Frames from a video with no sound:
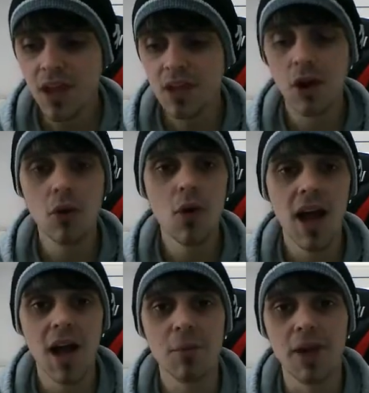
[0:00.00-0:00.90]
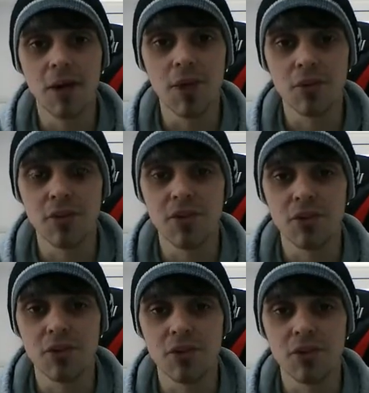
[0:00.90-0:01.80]
you know, I'm quite happy. I'm still
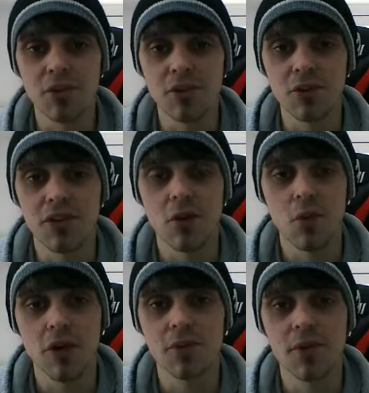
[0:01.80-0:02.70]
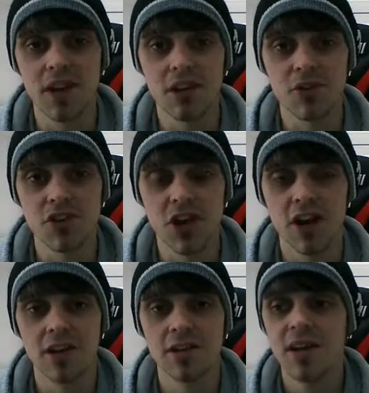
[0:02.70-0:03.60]
living my lifestyle whilst being here in
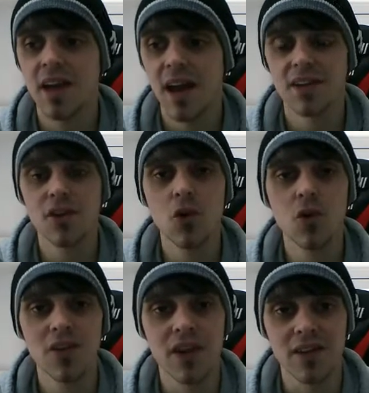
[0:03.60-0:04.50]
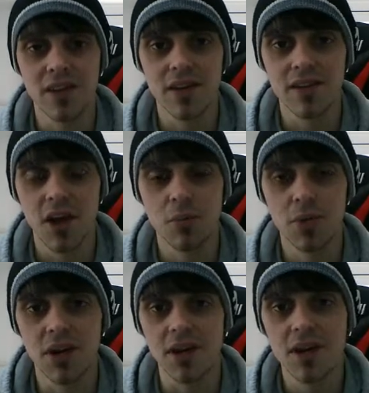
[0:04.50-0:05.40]
China, and it's all thanks to this
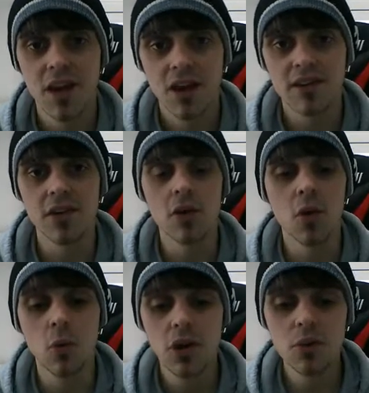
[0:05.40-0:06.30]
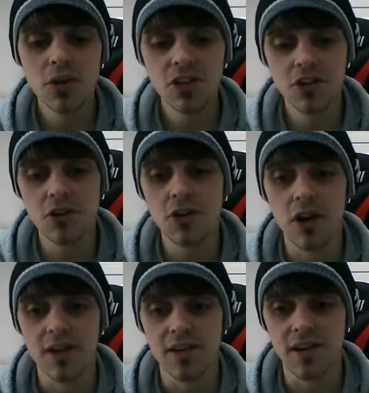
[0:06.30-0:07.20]
company. So what I want to show you
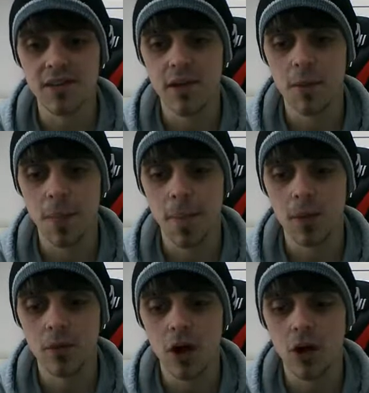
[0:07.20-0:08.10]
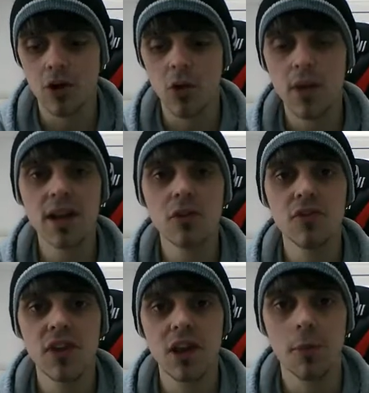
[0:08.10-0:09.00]
guys is a quick little
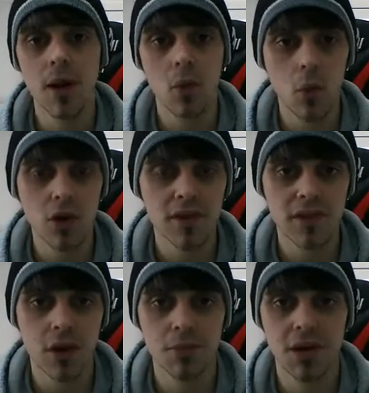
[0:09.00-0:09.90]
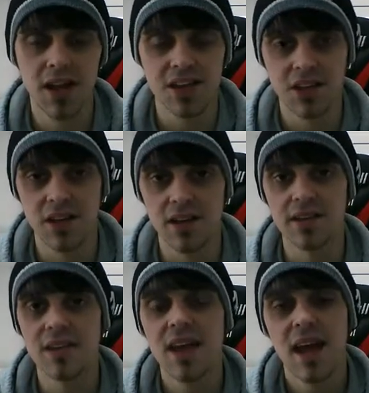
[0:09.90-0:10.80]
video about what this company actually
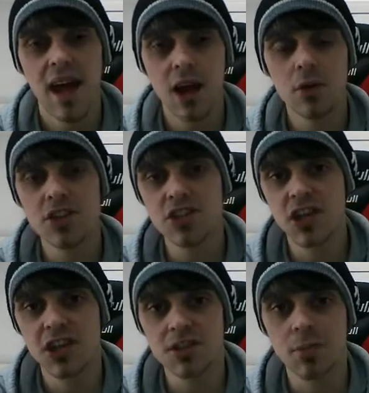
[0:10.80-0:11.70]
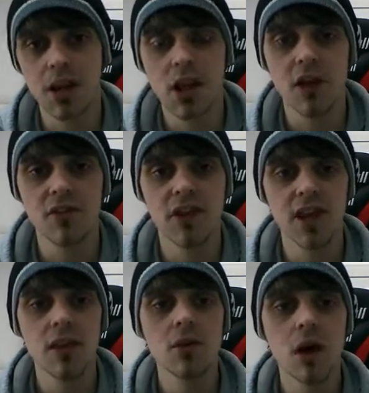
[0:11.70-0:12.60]
is, how it has changed my life, and
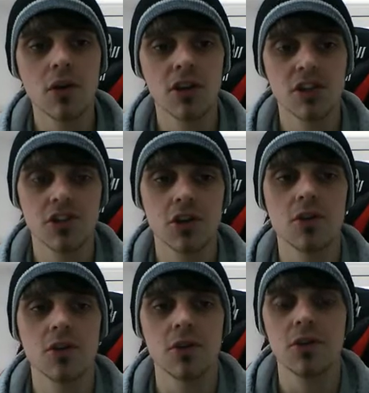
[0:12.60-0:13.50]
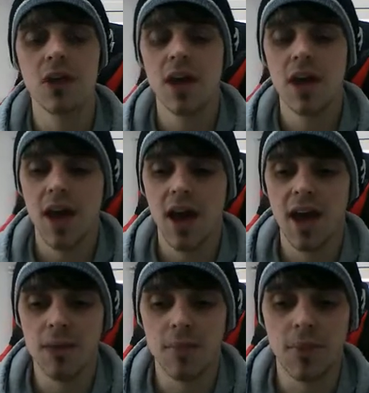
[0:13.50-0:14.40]
then I'm going to show you
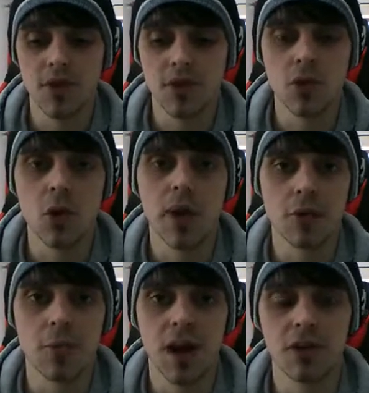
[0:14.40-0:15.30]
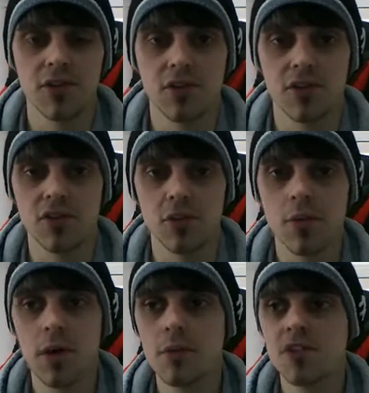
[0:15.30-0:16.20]
some quick comparisons from
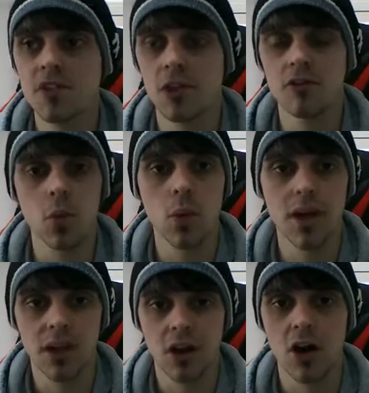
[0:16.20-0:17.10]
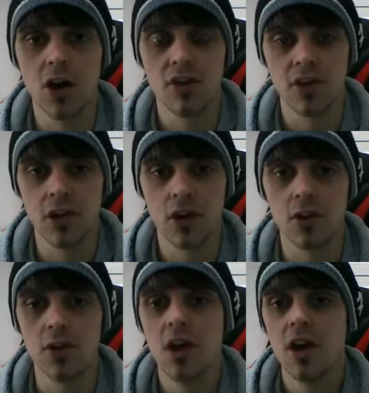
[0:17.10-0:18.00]
probably just over a week and a half
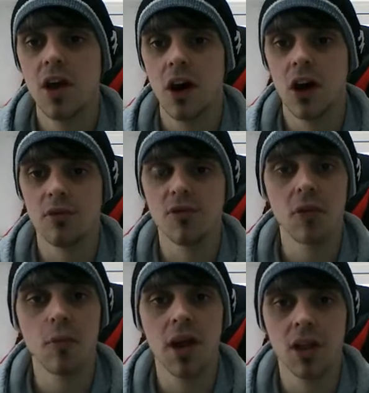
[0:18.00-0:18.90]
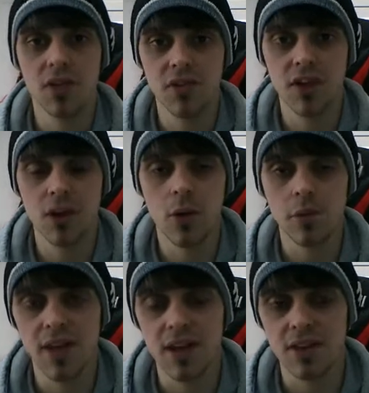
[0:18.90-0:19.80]
ago, from my last video
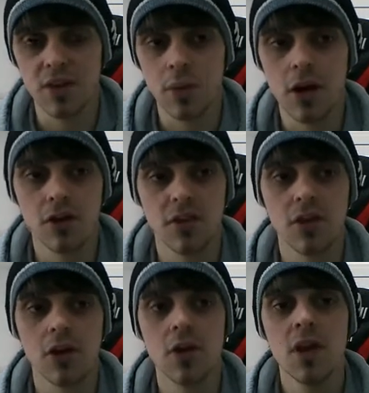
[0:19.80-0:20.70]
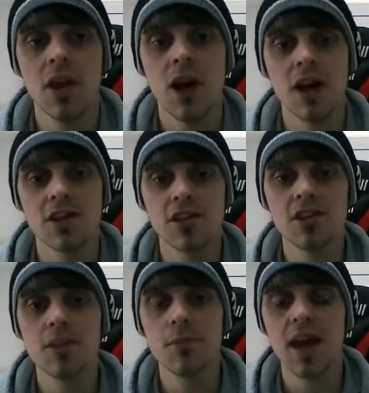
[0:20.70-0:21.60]
update as well. So just
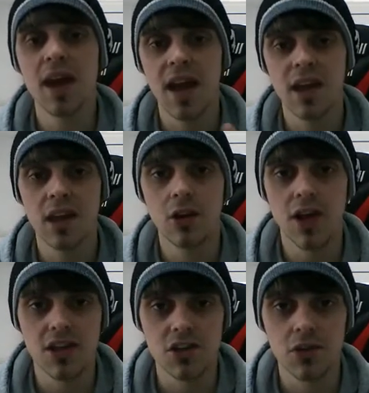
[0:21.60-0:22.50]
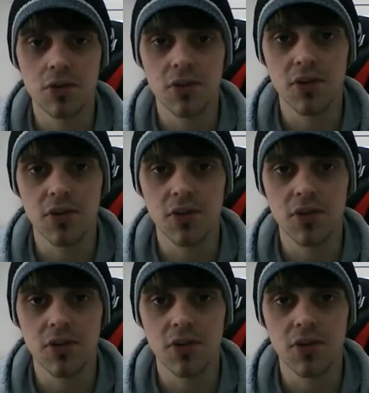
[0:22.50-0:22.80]
sit back and then I'll catch you real